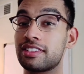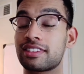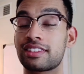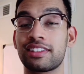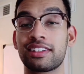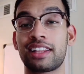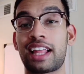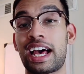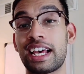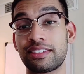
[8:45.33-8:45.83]
just
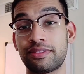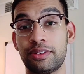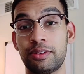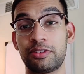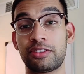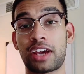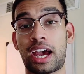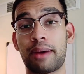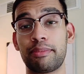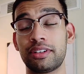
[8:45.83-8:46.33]
the last few
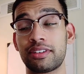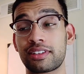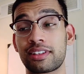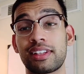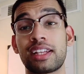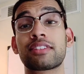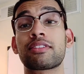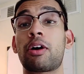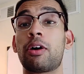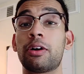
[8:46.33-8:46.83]
chapters
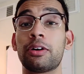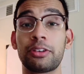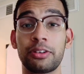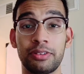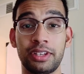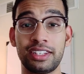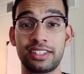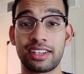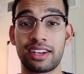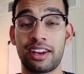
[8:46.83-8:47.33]
because that's all
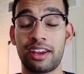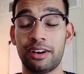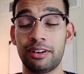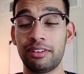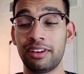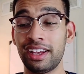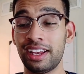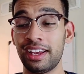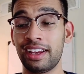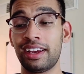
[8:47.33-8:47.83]
you need to know.